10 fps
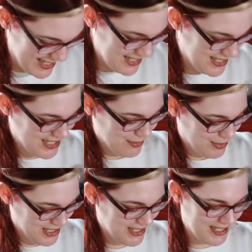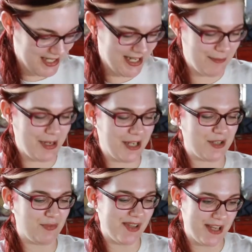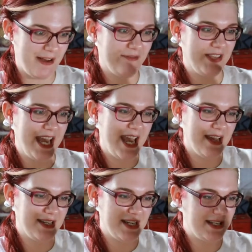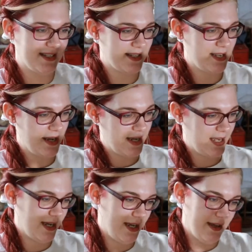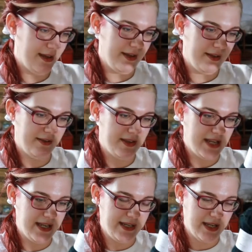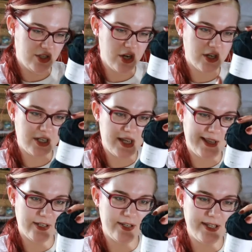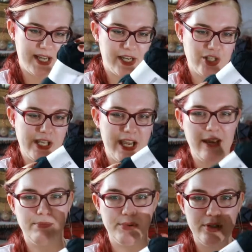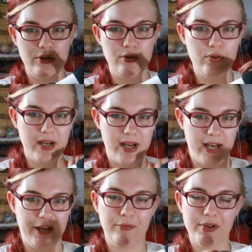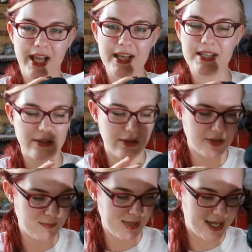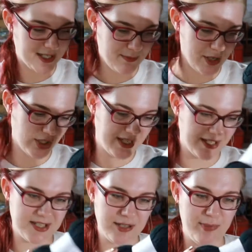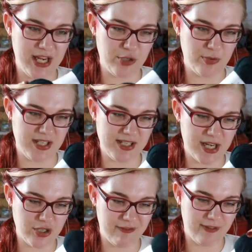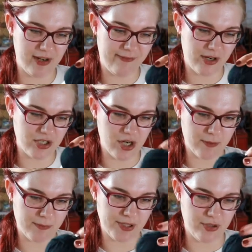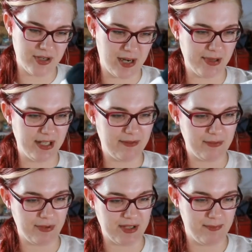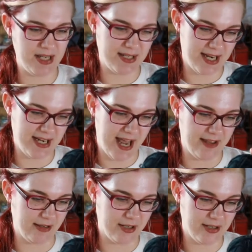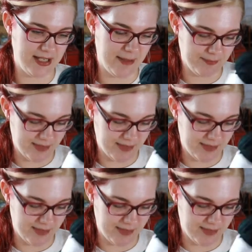this one. This is Knit Picks Wool of the Andes. The dark color is actually a blue. I realize it looks black, especially next to the beige, but it's actually a very, very dark blue, and I believe it was Midnight Heather. Yep, there we